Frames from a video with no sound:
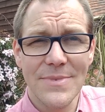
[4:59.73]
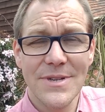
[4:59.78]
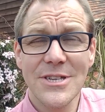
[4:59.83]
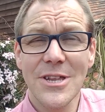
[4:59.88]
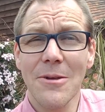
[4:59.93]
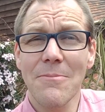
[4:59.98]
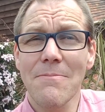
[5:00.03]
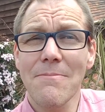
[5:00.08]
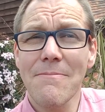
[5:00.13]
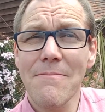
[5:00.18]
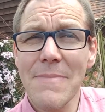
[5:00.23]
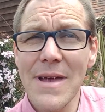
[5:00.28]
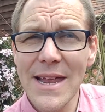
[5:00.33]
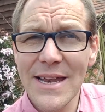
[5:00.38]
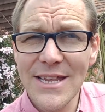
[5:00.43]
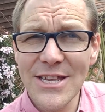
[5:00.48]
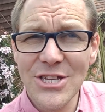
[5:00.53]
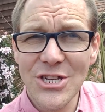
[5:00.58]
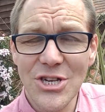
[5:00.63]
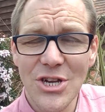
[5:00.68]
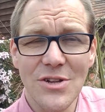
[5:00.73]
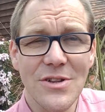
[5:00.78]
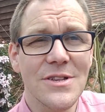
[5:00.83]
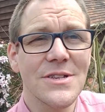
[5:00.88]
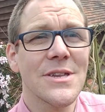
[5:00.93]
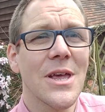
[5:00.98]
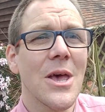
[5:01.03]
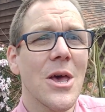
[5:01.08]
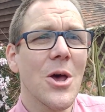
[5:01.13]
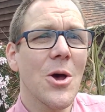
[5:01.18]
So many
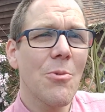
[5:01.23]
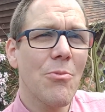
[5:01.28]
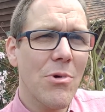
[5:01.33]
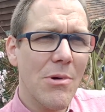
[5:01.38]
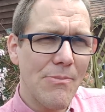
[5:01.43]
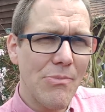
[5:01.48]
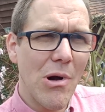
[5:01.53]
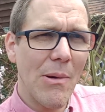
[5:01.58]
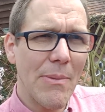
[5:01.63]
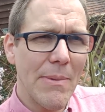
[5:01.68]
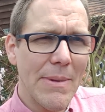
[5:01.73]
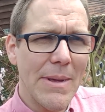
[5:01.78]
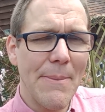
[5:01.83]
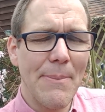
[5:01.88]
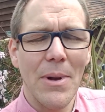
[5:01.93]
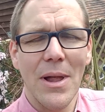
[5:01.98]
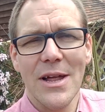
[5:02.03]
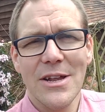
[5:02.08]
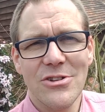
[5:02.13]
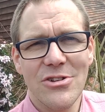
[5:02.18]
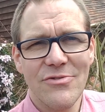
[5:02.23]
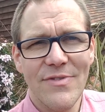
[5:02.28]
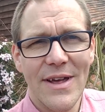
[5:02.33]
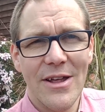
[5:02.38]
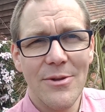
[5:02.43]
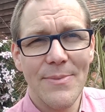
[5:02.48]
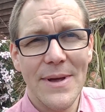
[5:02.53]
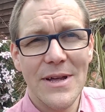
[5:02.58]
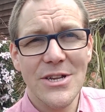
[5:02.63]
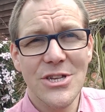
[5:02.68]
students will probably apply to
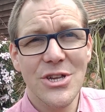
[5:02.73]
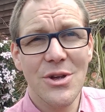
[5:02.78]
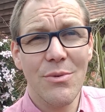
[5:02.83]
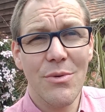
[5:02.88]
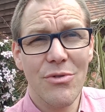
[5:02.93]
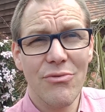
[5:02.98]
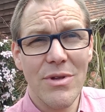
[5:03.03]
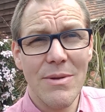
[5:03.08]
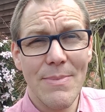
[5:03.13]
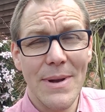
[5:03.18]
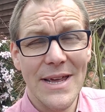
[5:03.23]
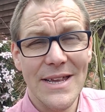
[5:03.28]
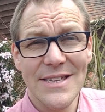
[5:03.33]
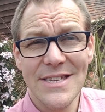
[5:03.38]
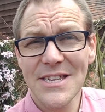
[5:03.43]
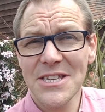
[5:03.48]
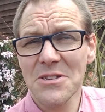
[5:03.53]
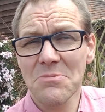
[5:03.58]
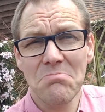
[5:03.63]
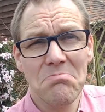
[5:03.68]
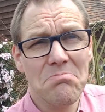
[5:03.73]
around about two or three places,